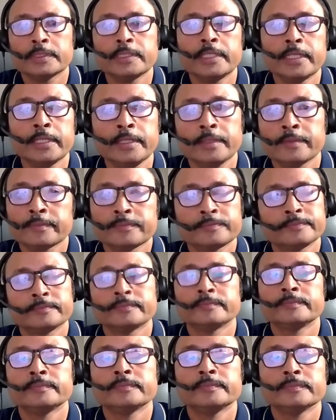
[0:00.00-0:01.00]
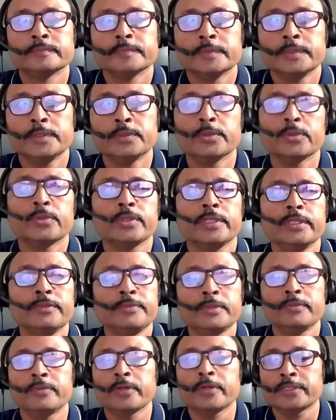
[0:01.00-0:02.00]
Then your
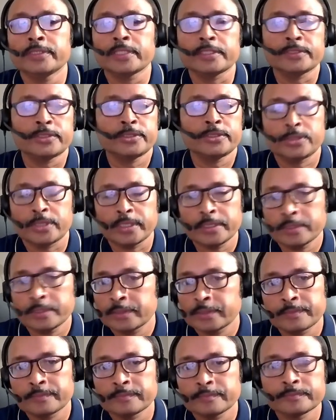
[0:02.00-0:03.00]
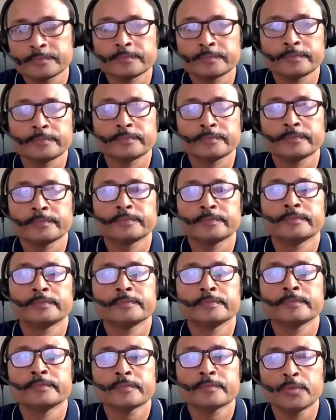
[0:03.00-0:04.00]
EV Voice Assistant
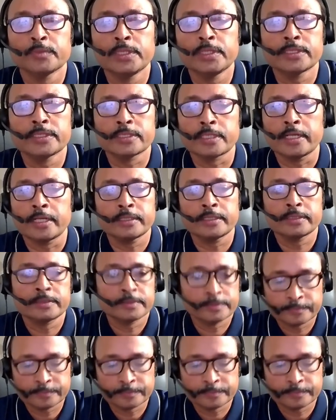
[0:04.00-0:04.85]
will start